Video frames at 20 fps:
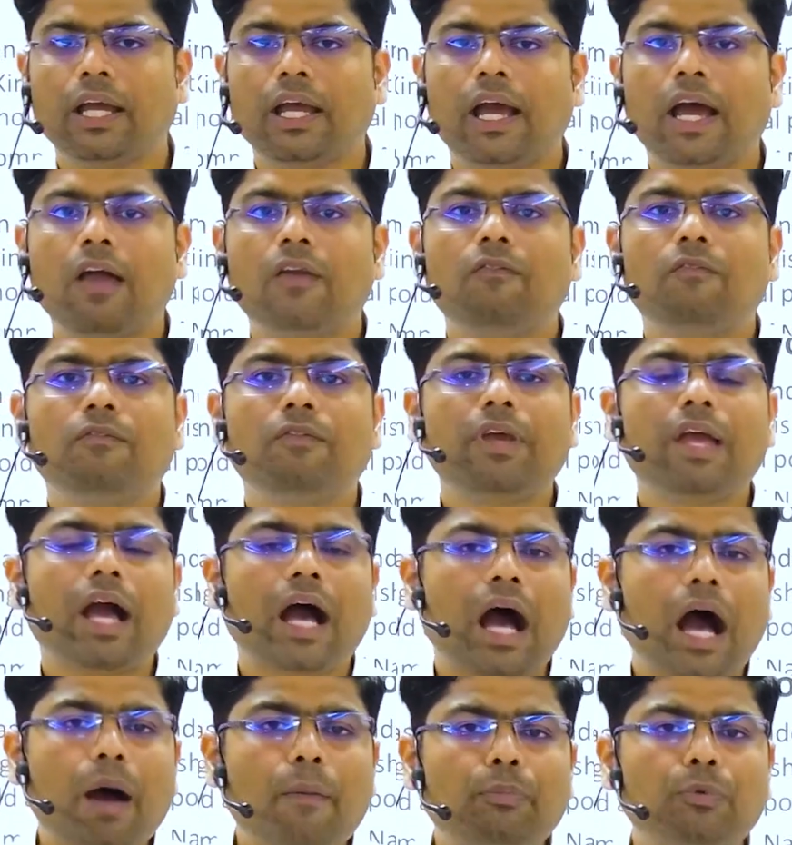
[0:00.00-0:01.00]
and we
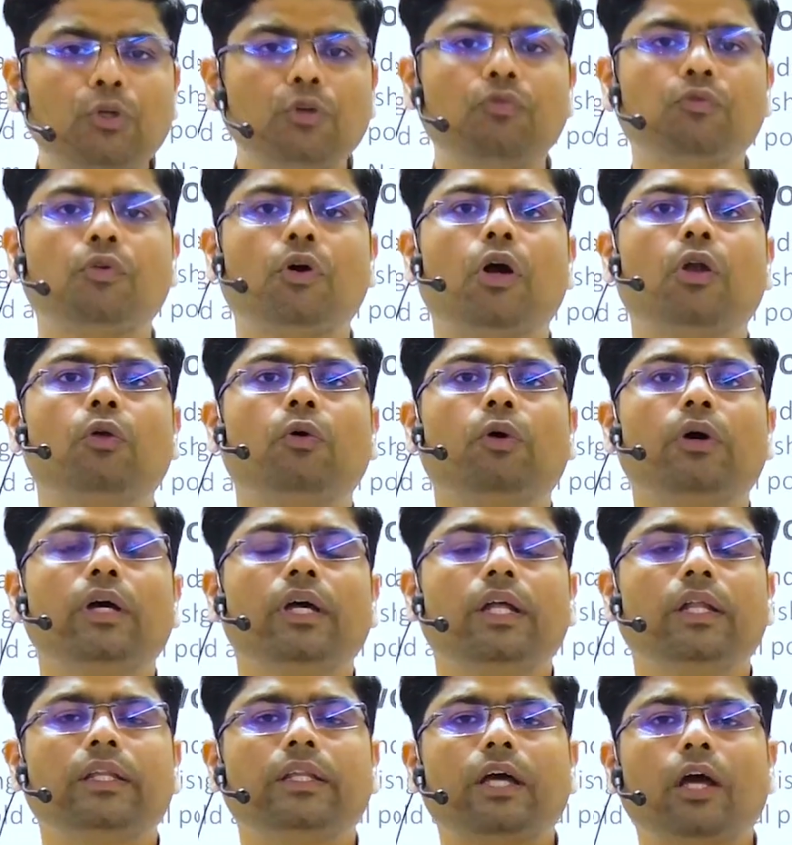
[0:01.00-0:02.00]
have to follow
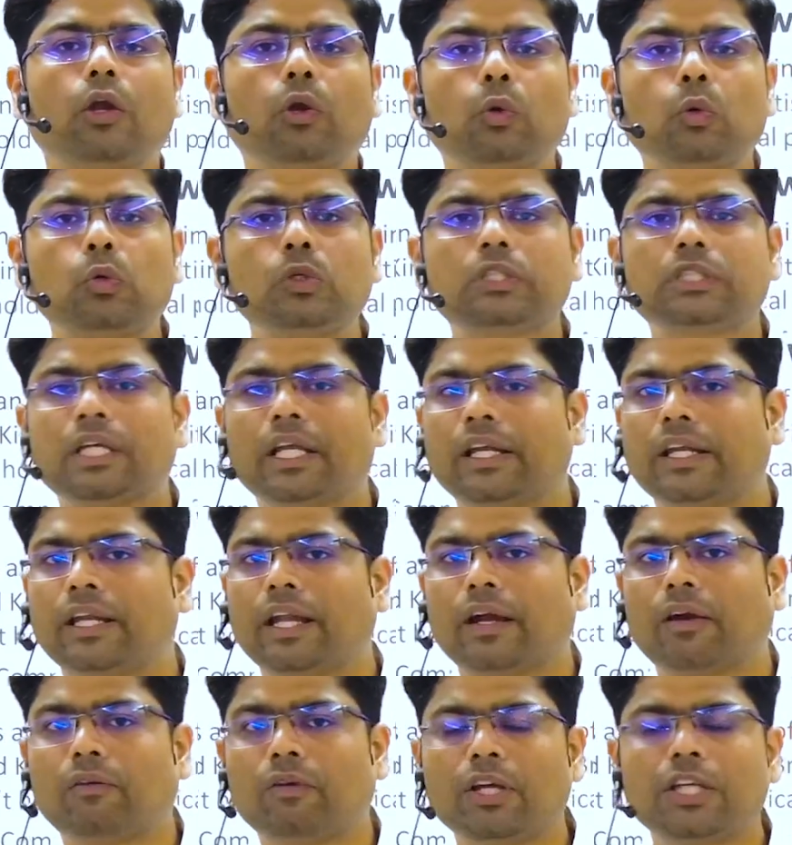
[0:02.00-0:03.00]
their rules and
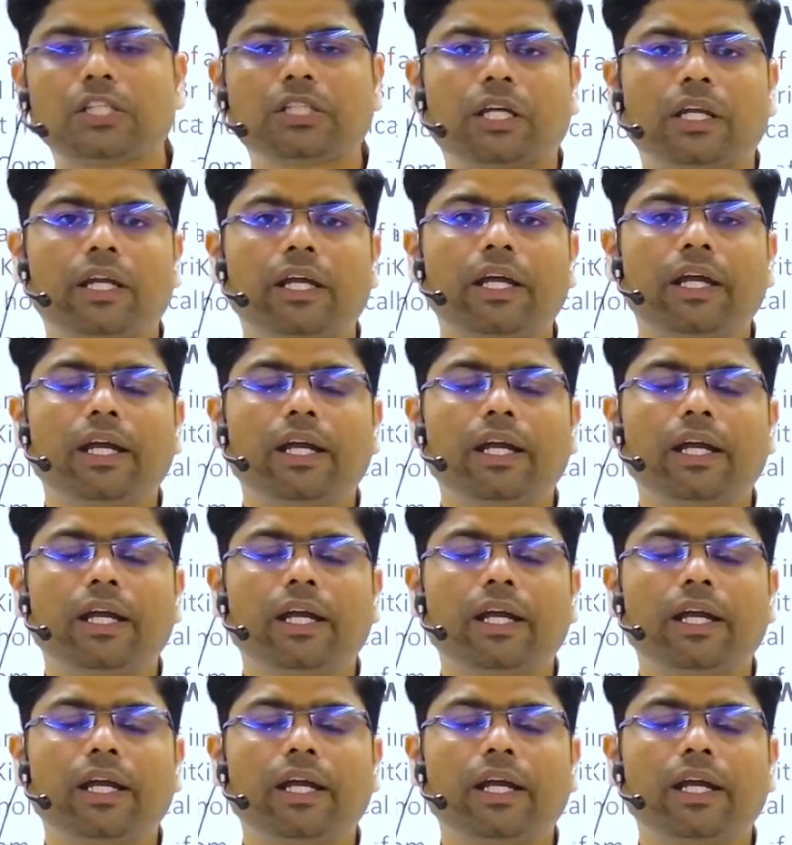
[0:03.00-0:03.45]
regulation,